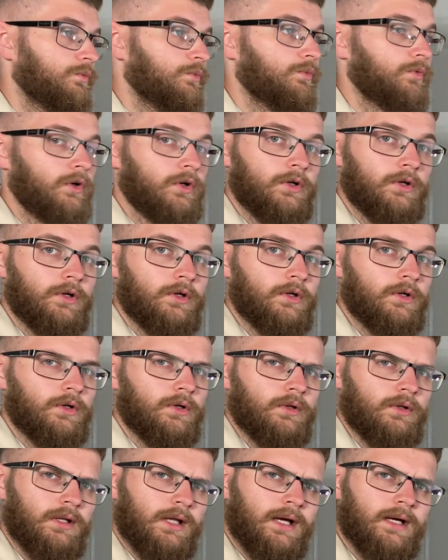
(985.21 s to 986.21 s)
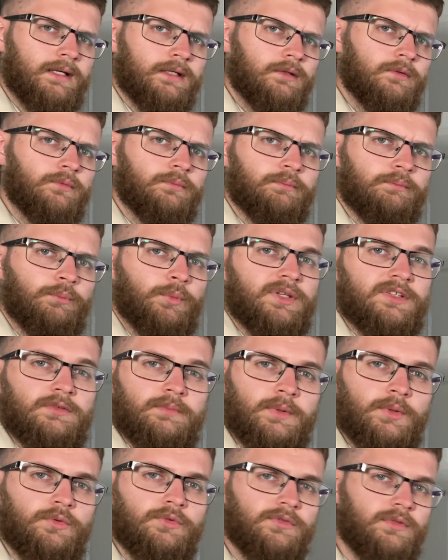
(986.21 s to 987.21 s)
fur-lined winter
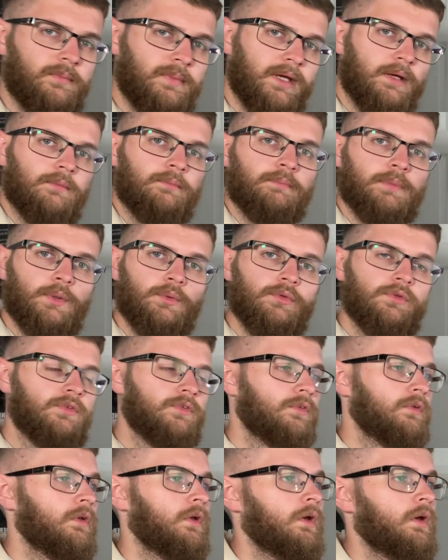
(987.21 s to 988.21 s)
boots, the big boots.